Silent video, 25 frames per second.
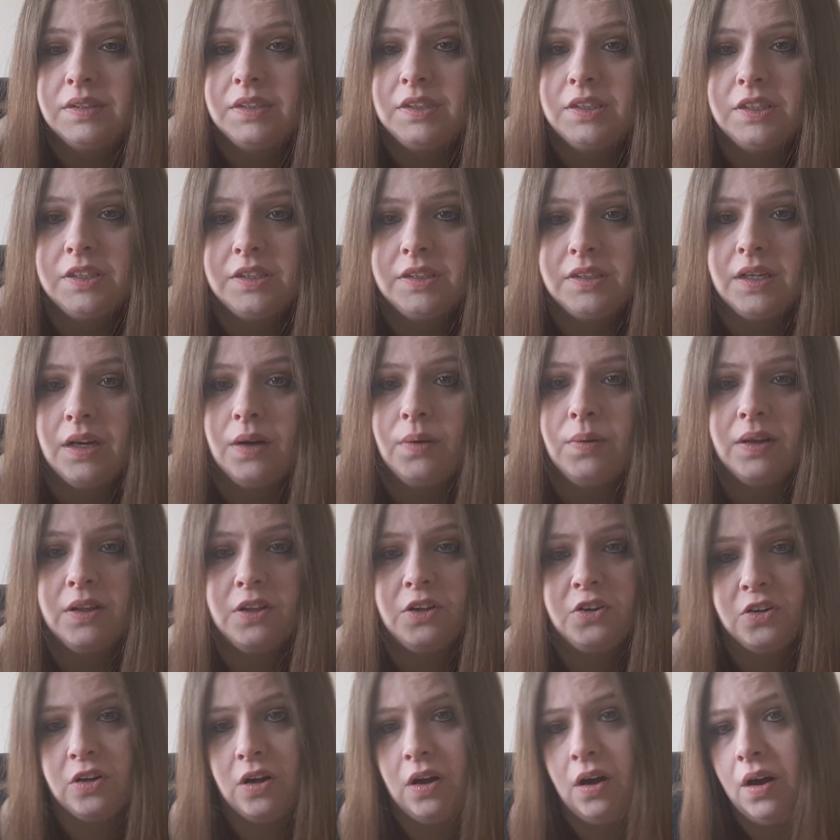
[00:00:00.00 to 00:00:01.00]
so
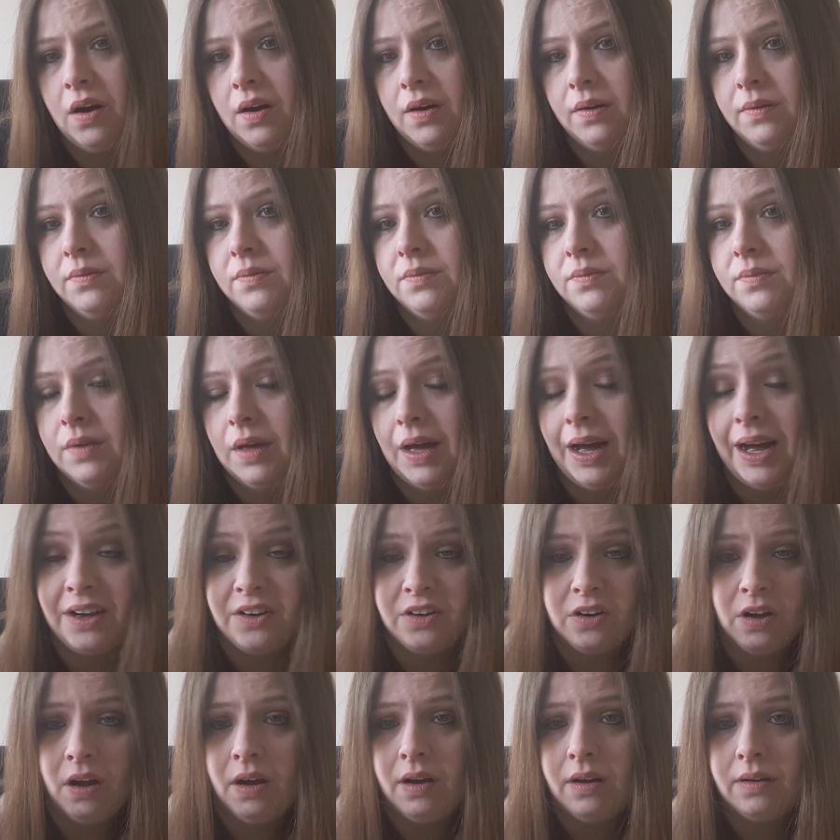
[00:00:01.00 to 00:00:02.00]
at times,
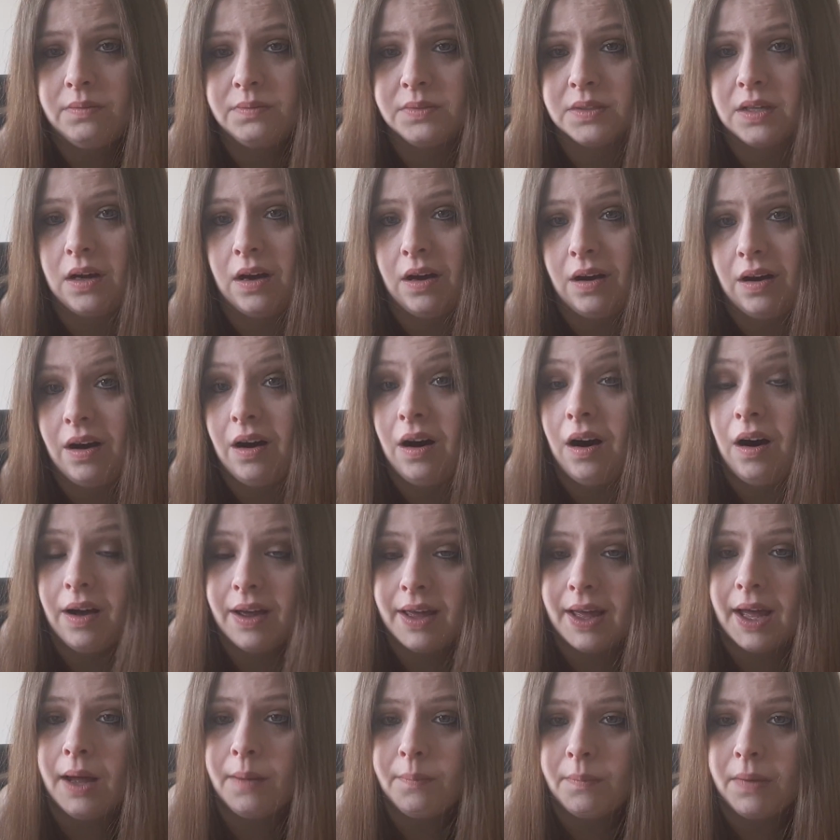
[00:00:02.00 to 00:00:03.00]
I
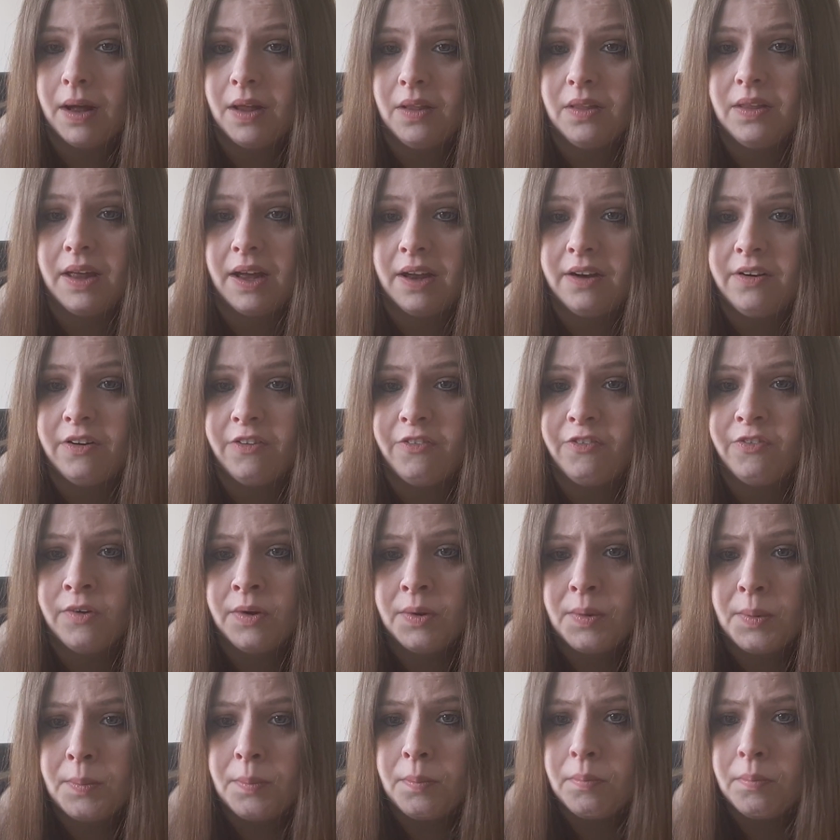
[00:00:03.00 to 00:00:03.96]
am at the end of